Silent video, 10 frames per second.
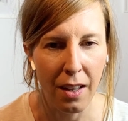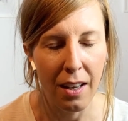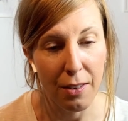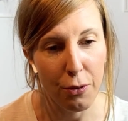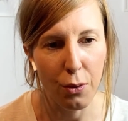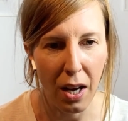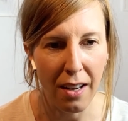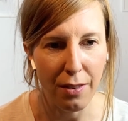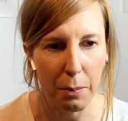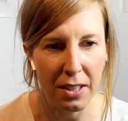If you
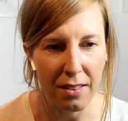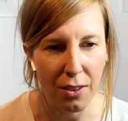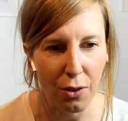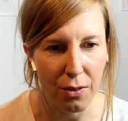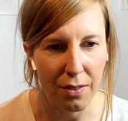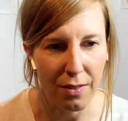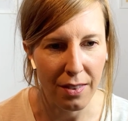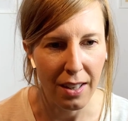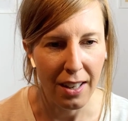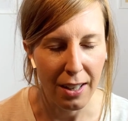have, I mean,
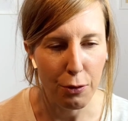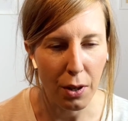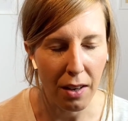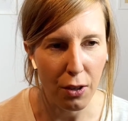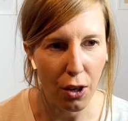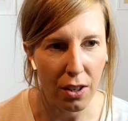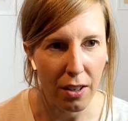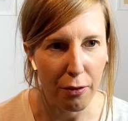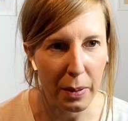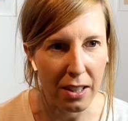if you have a long
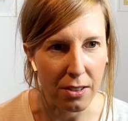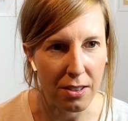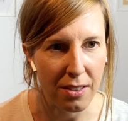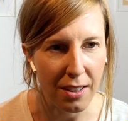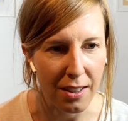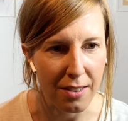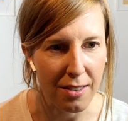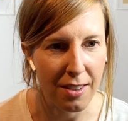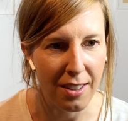enough belt, that is.